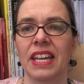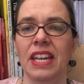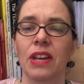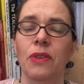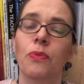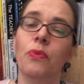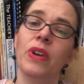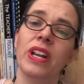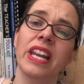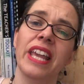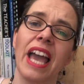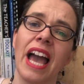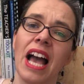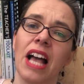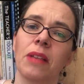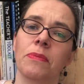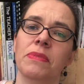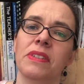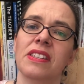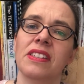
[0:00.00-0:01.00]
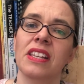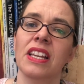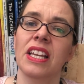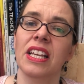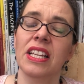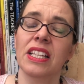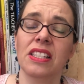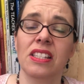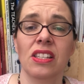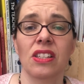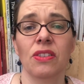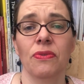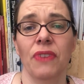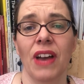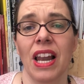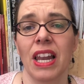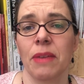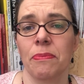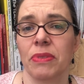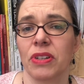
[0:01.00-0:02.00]
It really helps to
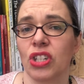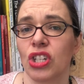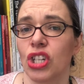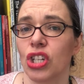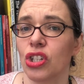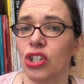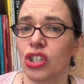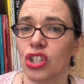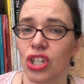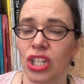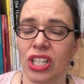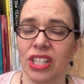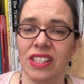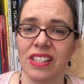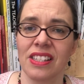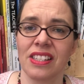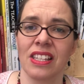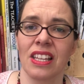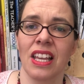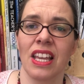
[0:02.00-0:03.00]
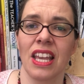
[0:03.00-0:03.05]
develop children's